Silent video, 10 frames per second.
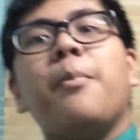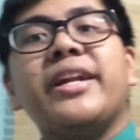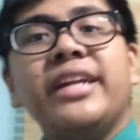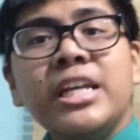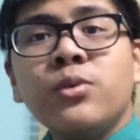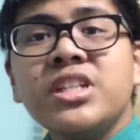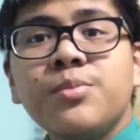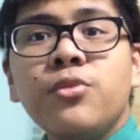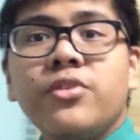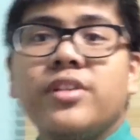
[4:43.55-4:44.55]
but this one is
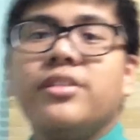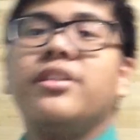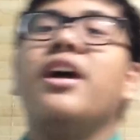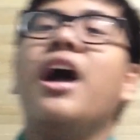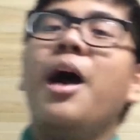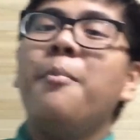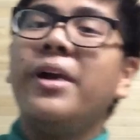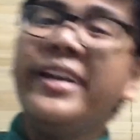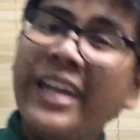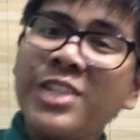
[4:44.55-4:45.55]
smaller
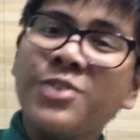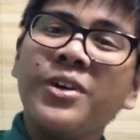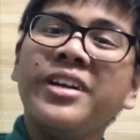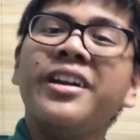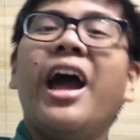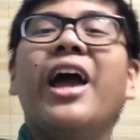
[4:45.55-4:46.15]
but this one